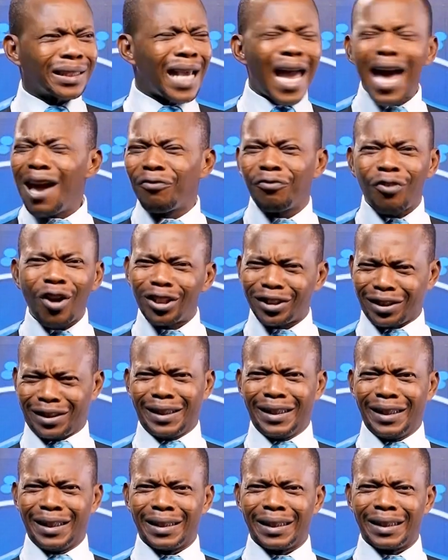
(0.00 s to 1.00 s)

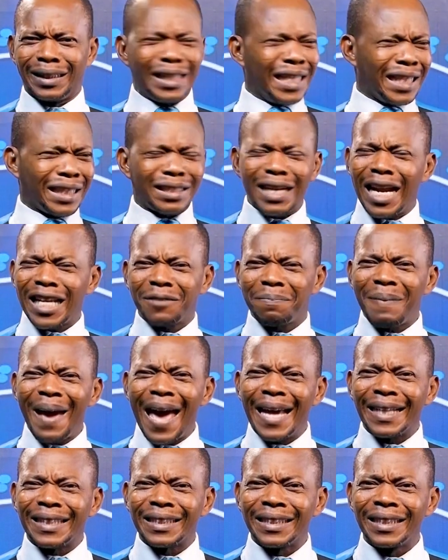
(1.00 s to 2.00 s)
F-country?
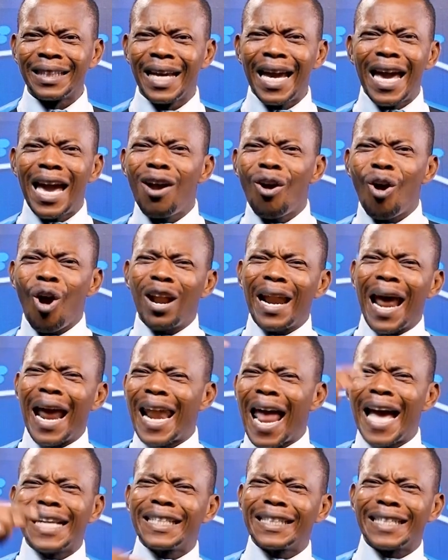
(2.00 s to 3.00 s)
Disrespect. A whole
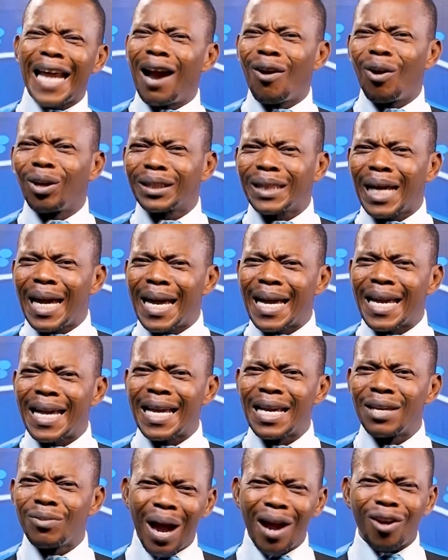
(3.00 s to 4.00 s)
Alhaji Dangote.
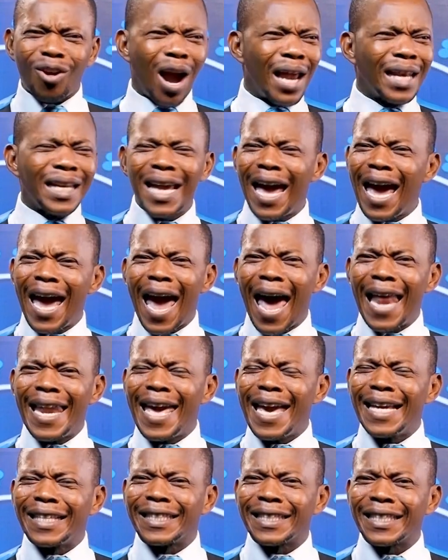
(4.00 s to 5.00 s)
You are calling
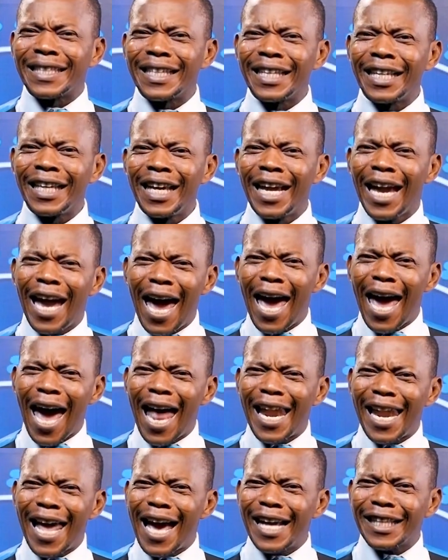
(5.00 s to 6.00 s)
ALH.
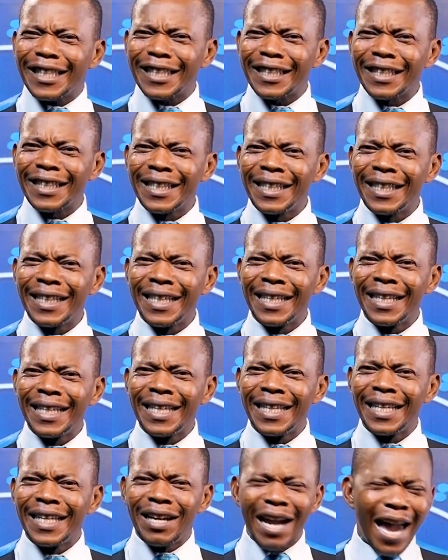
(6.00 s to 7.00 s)
ALH?
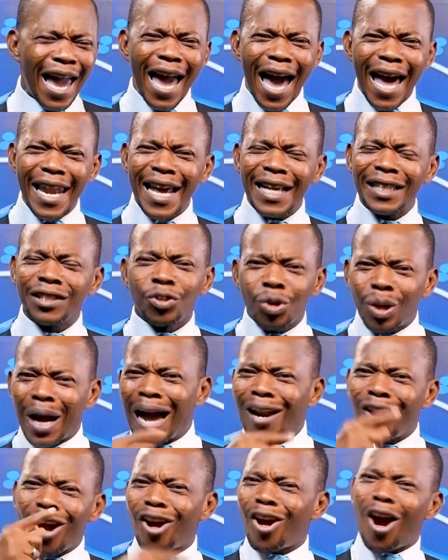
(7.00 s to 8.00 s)
You
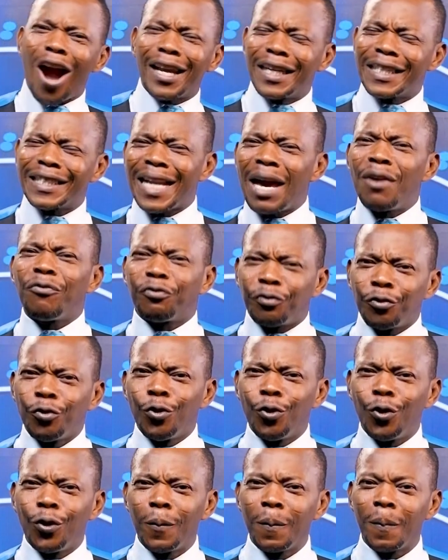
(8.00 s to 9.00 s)
cannot call his name
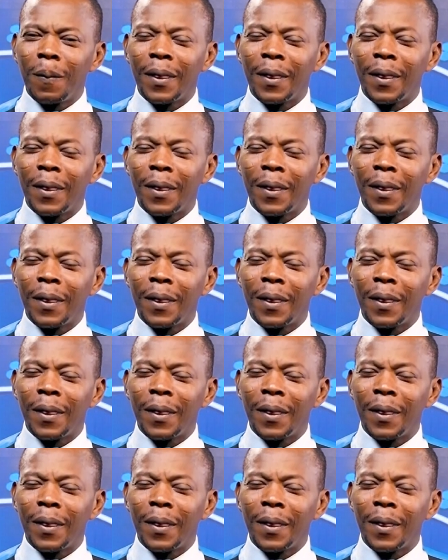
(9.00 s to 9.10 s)
fool?